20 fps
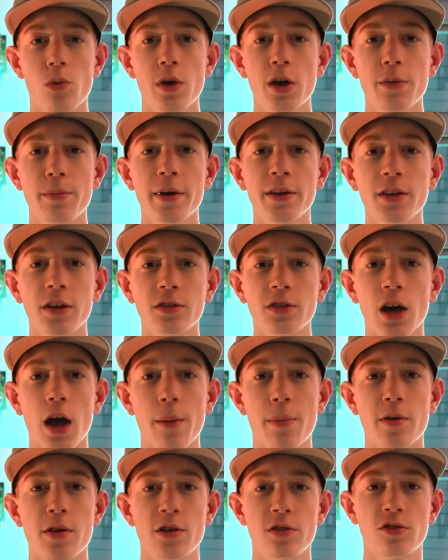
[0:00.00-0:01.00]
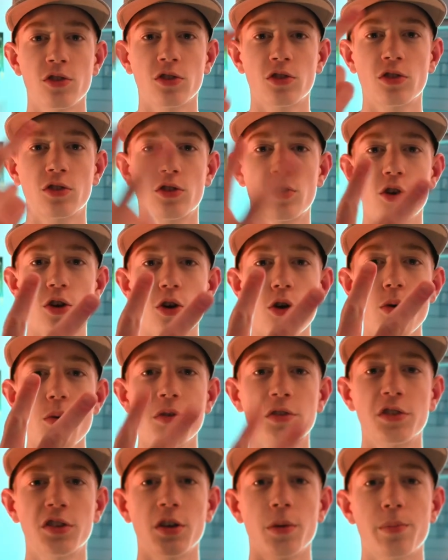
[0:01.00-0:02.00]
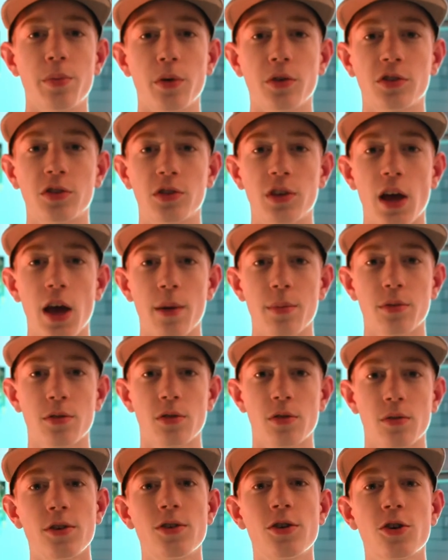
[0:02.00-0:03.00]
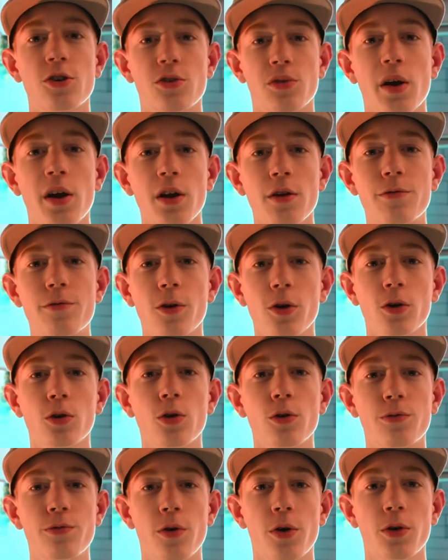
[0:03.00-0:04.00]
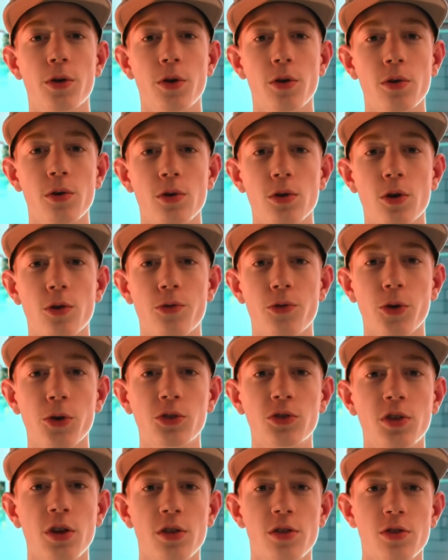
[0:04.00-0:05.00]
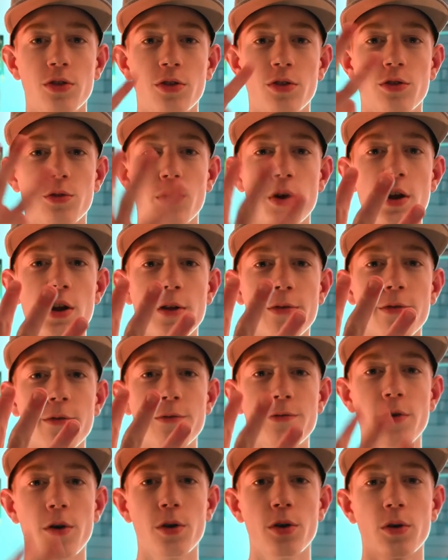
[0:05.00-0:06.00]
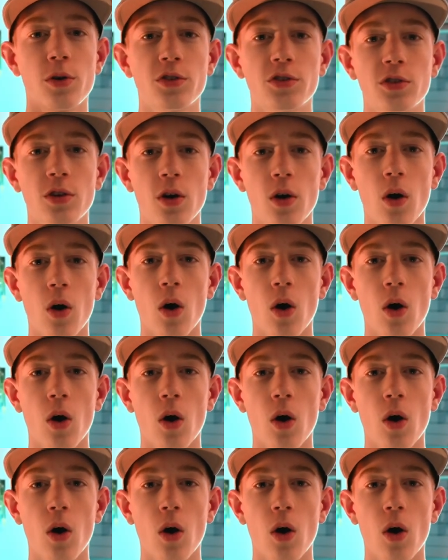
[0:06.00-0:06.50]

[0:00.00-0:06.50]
we can make this happen in just two simple steps. To create a vertical photo, you'll first need three different photos